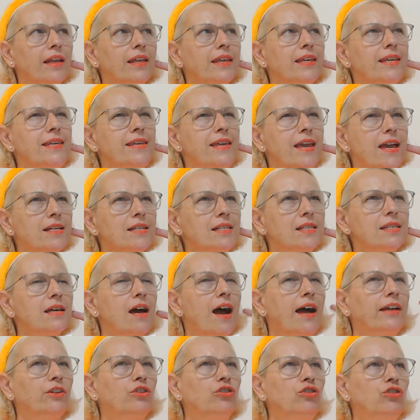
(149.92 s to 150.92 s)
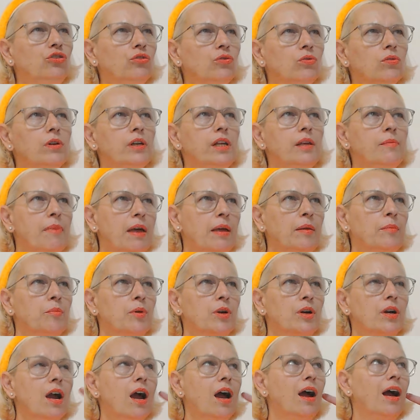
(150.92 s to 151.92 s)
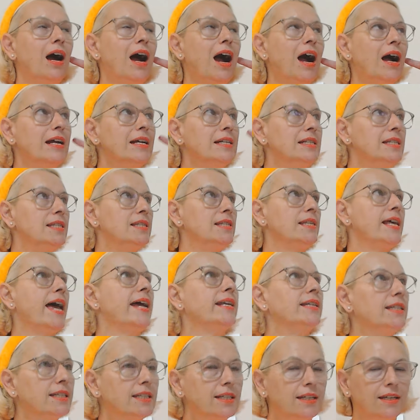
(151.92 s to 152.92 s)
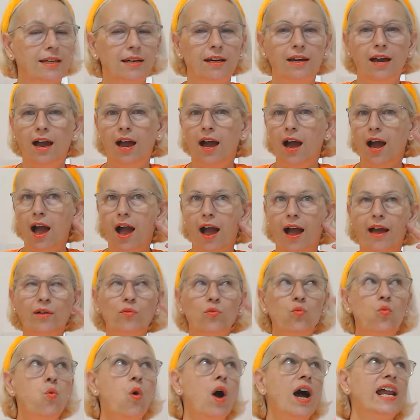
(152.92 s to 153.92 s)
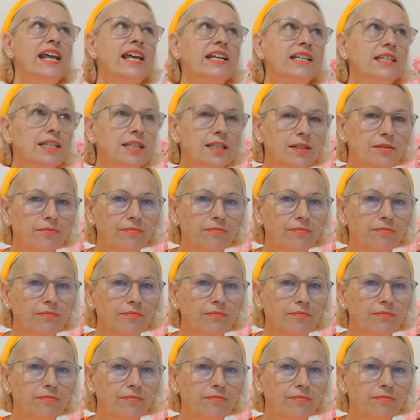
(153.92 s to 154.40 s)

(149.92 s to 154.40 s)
Yes, I do remember. I said, I want.